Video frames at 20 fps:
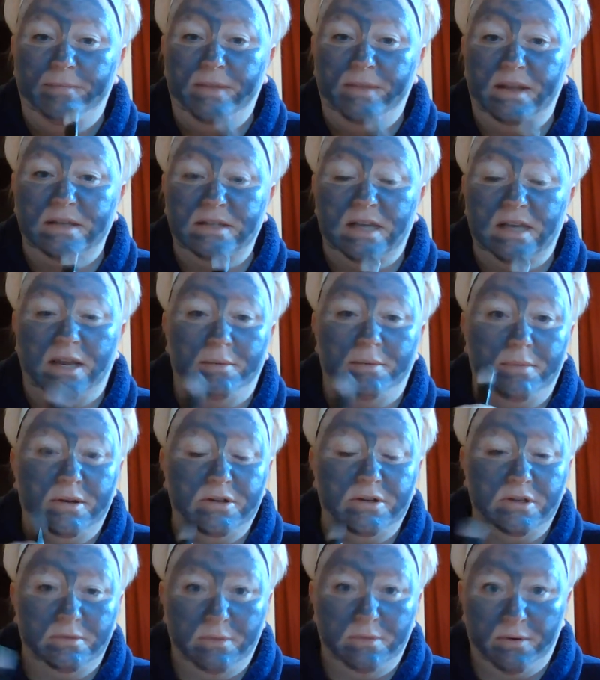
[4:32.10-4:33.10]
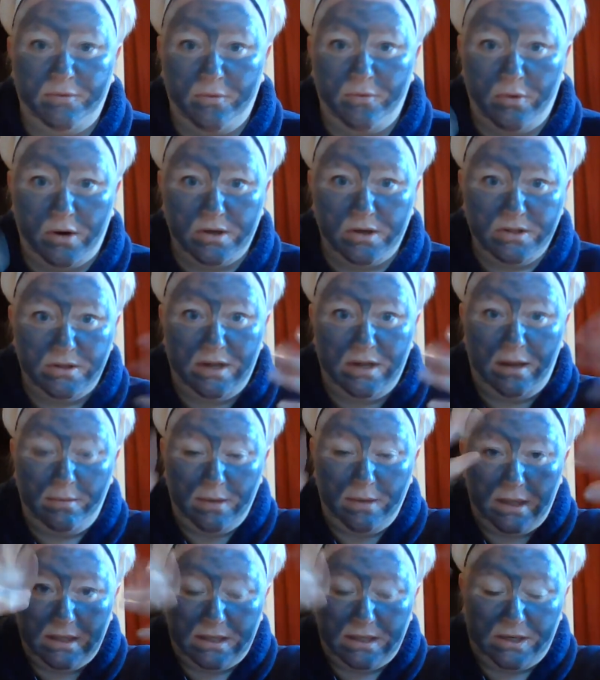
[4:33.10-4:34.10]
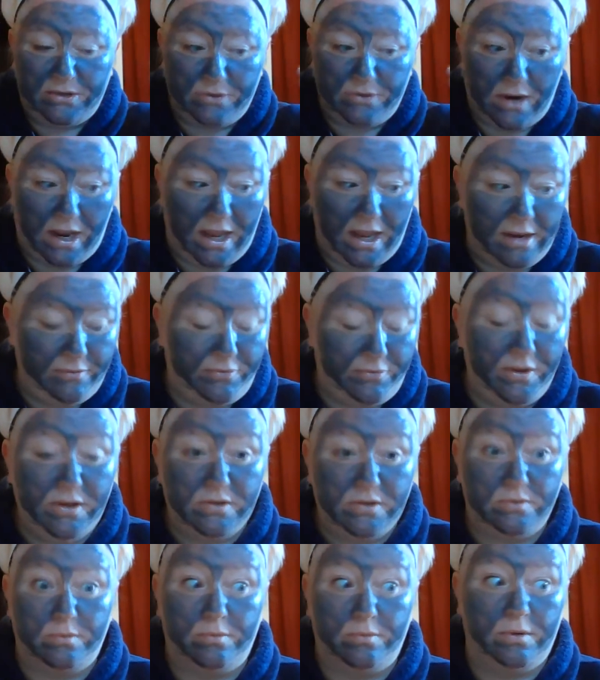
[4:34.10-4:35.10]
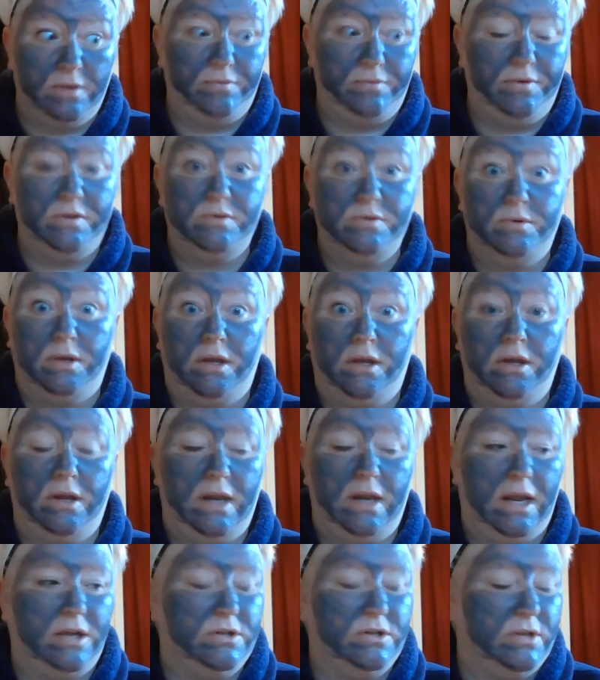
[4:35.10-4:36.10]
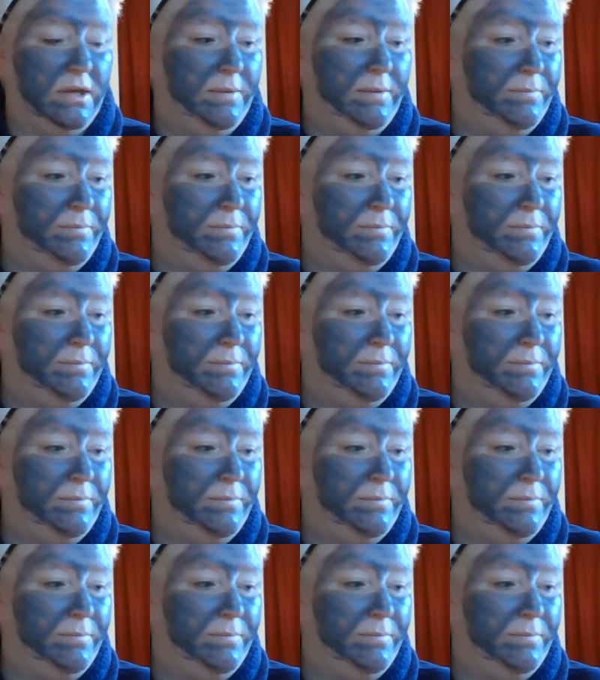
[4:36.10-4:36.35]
as I had mentioned before. So now I'm gonna let that dry. It feels really good, actually.